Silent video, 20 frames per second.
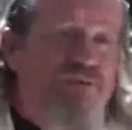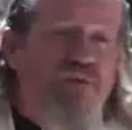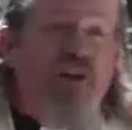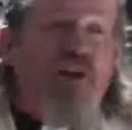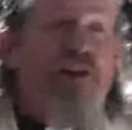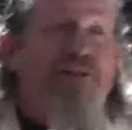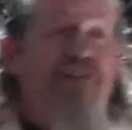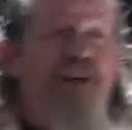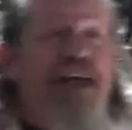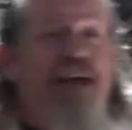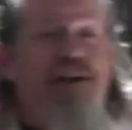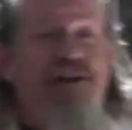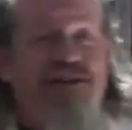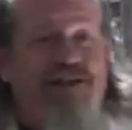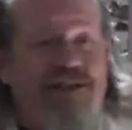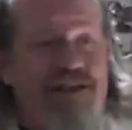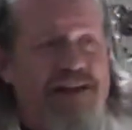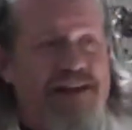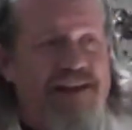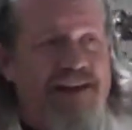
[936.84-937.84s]
full of
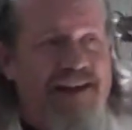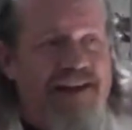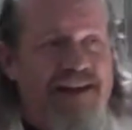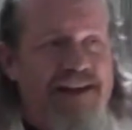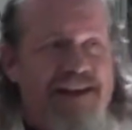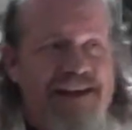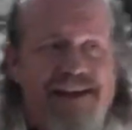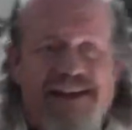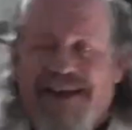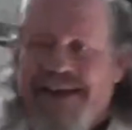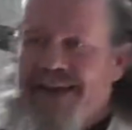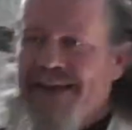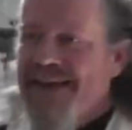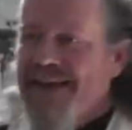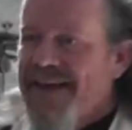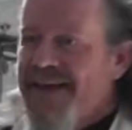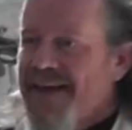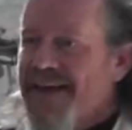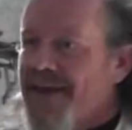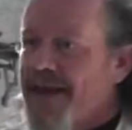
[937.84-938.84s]
energy.
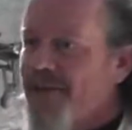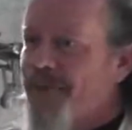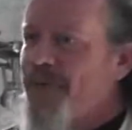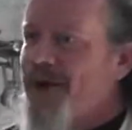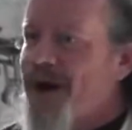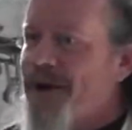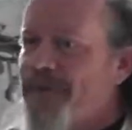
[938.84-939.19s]
And when